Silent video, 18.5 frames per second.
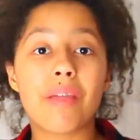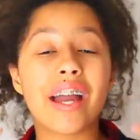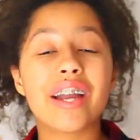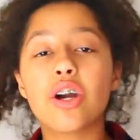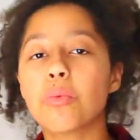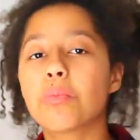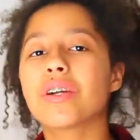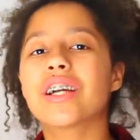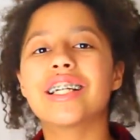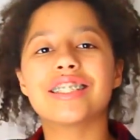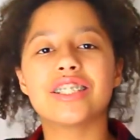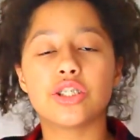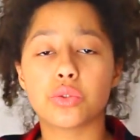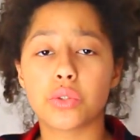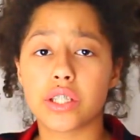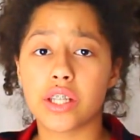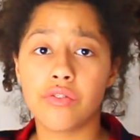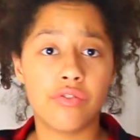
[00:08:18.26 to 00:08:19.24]
I hope you guys
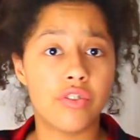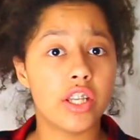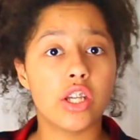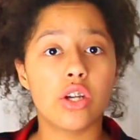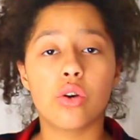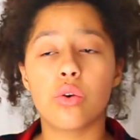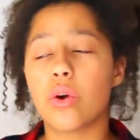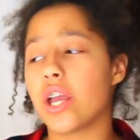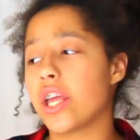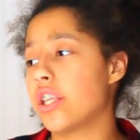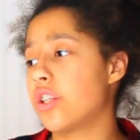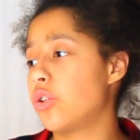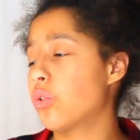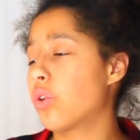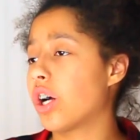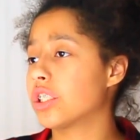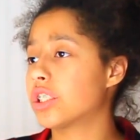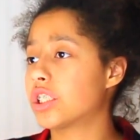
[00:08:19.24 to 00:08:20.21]
enjoyed that video and you
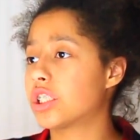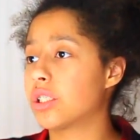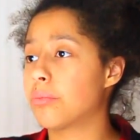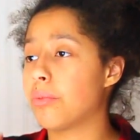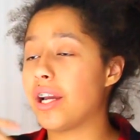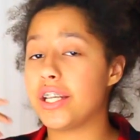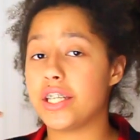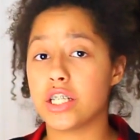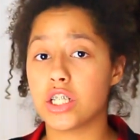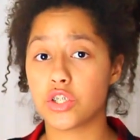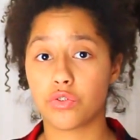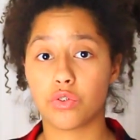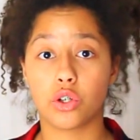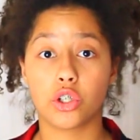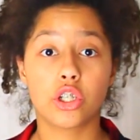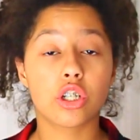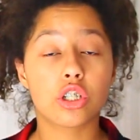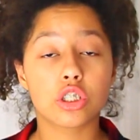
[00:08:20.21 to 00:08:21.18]
got some ideas
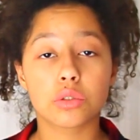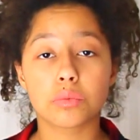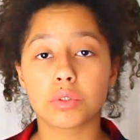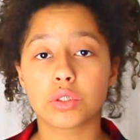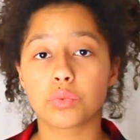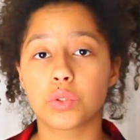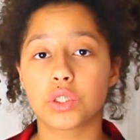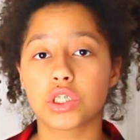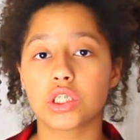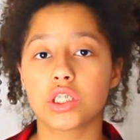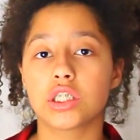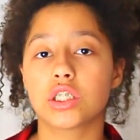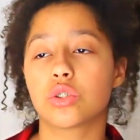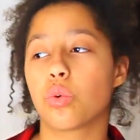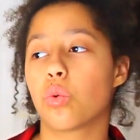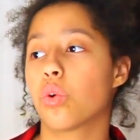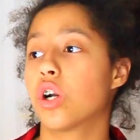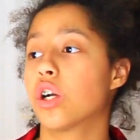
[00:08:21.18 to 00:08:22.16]
for your Christmas wish
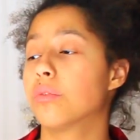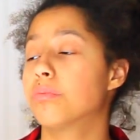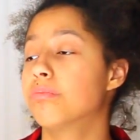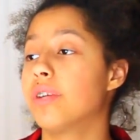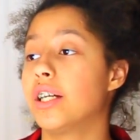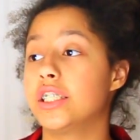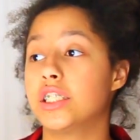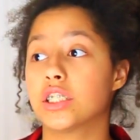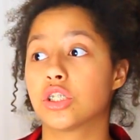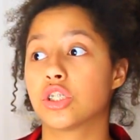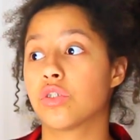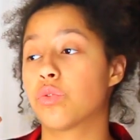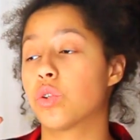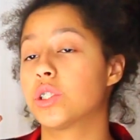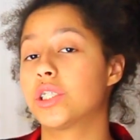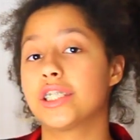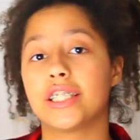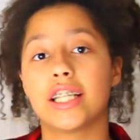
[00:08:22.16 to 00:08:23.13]
list or ideas of
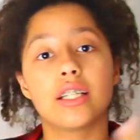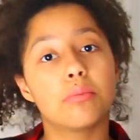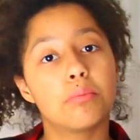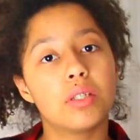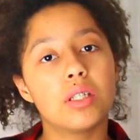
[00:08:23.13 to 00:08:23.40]
what to get